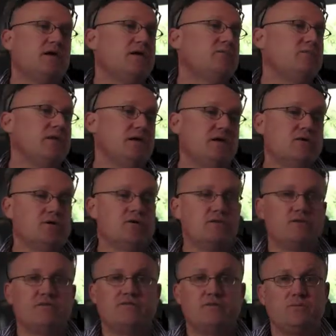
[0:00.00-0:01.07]
Being a holder
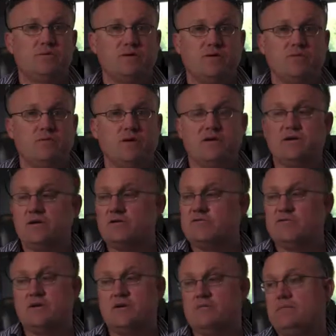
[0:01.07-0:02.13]
of human rights, whether you're
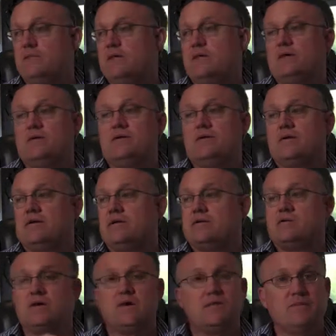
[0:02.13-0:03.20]
from the
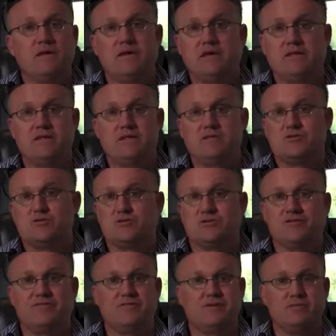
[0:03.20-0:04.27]
Solomon Islands or
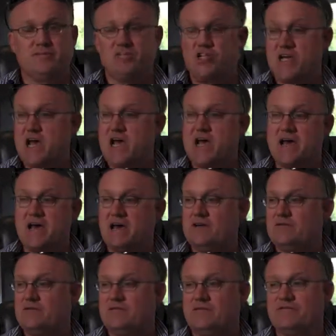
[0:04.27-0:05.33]
from Chad
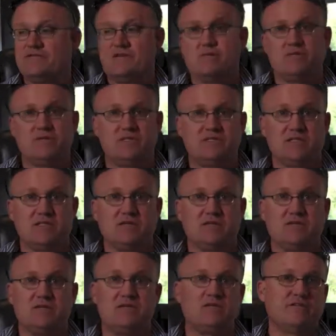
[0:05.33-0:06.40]
or from
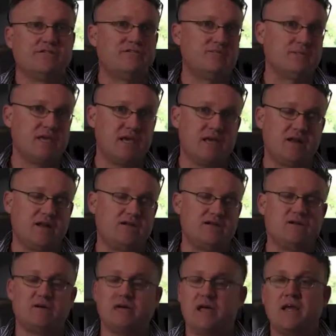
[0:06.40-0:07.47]
Brazil or from Canada
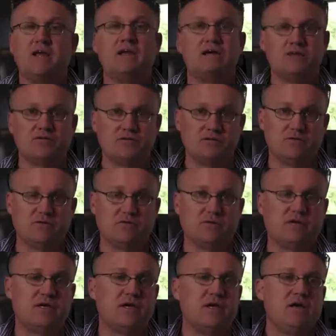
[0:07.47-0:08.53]
or any country in the world,
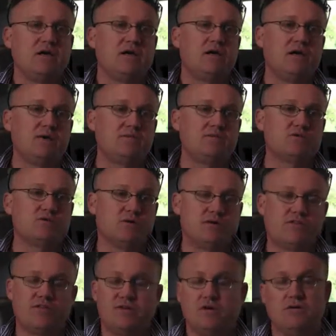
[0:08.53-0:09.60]
comes
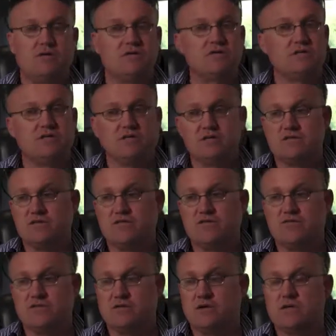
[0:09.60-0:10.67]
with a whole series
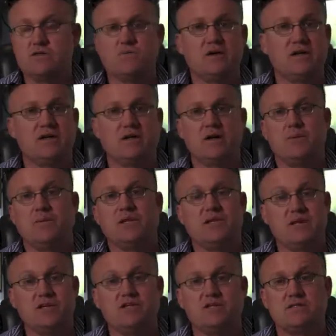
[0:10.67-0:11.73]
of corresponding
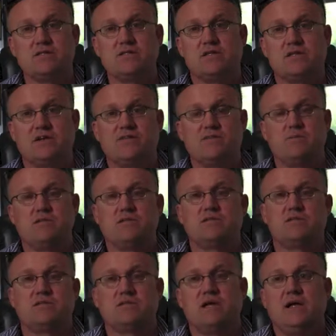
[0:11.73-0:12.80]
obligations that
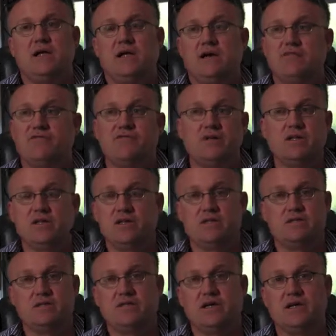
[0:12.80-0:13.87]
governments have freely
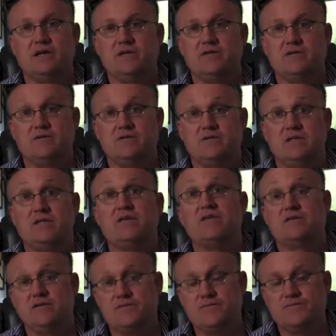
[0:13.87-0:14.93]
undertaken to adhere
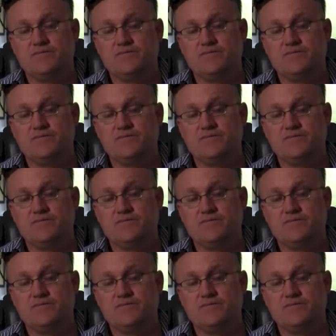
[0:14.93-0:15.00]
to,